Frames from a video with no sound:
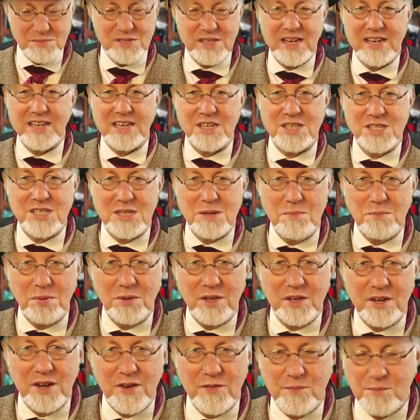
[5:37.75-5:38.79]
like a simple
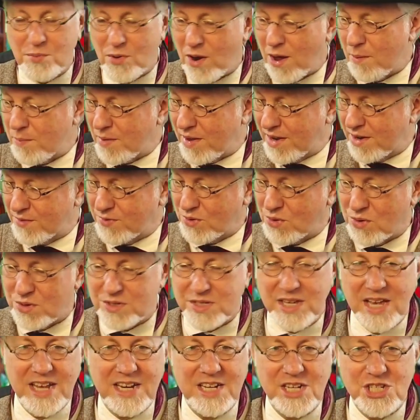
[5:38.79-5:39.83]
enough prop, and of course
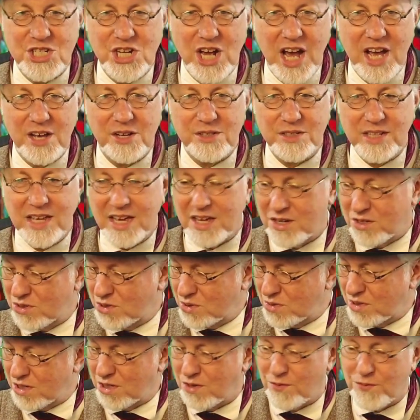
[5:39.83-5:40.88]
any child can do
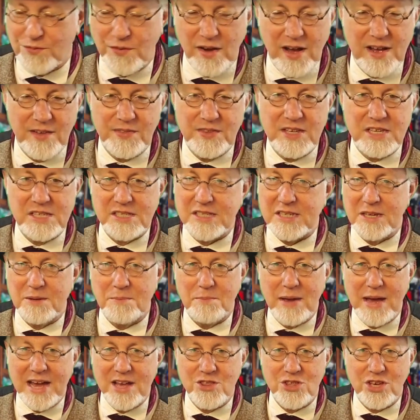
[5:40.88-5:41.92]
it. You find these in
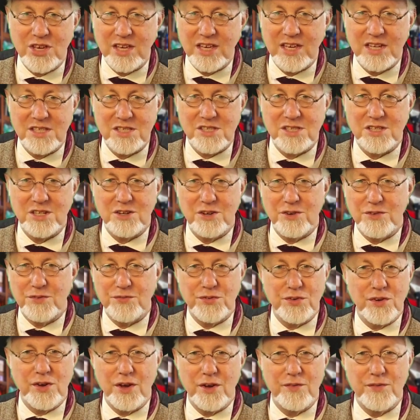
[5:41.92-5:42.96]
magic kits that are
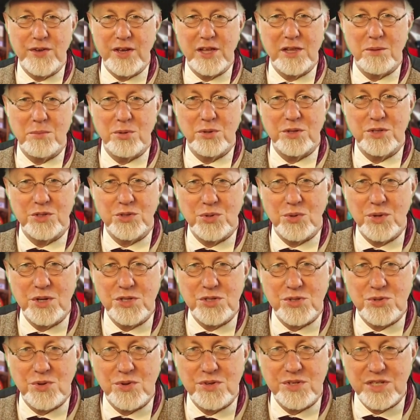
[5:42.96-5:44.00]
available in toy
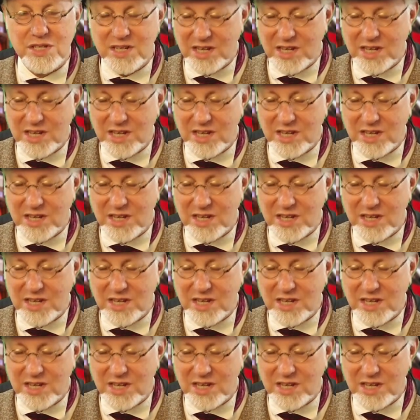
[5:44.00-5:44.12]
stores and